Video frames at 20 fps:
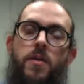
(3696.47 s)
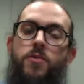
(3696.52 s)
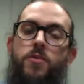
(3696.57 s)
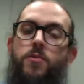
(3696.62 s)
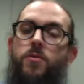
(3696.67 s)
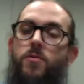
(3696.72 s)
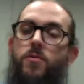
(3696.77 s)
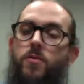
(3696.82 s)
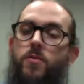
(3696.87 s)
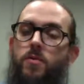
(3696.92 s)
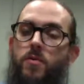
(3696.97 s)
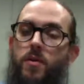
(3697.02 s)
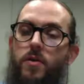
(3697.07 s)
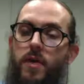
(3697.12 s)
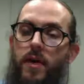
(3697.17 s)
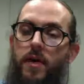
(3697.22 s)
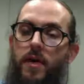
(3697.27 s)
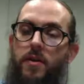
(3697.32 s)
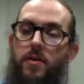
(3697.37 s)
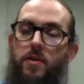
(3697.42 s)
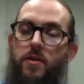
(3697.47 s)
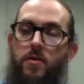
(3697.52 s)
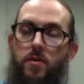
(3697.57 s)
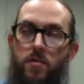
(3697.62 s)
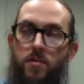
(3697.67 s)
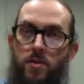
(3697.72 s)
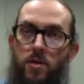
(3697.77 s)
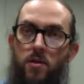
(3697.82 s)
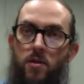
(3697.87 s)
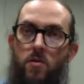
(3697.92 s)
then you
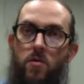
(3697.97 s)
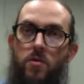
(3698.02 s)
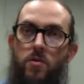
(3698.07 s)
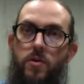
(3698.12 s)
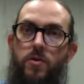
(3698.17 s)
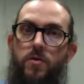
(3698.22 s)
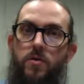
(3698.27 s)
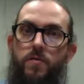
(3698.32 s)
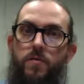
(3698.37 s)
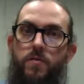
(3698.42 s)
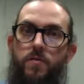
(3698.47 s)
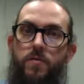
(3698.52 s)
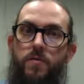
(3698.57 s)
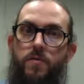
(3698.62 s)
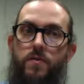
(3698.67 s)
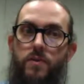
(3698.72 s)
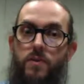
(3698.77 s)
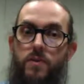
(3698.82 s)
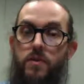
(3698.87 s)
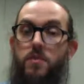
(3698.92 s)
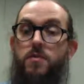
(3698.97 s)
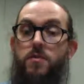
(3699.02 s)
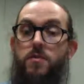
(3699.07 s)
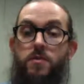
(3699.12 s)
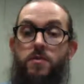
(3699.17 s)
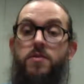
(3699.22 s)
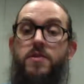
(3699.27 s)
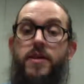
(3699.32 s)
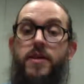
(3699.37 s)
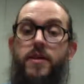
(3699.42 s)
can know if
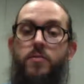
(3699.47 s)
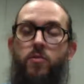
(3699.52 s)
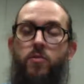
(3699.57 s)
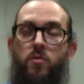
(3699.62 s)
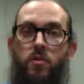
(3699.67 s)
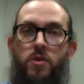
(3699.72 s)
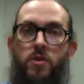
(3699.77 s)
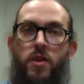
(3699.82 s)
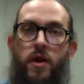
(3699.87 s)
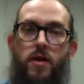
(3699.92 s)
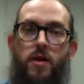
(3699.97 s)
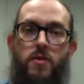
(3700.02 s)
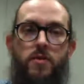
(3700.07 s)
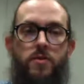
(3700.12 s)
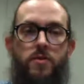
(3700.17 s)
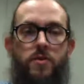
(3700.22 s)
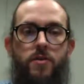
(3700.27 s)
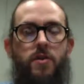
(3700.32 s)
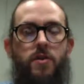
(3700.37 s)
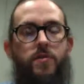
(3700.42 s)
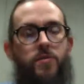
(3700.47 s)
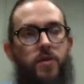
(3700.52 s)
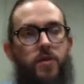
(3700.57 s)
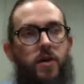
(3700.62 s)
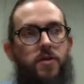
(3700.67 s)
this is sustainable or not.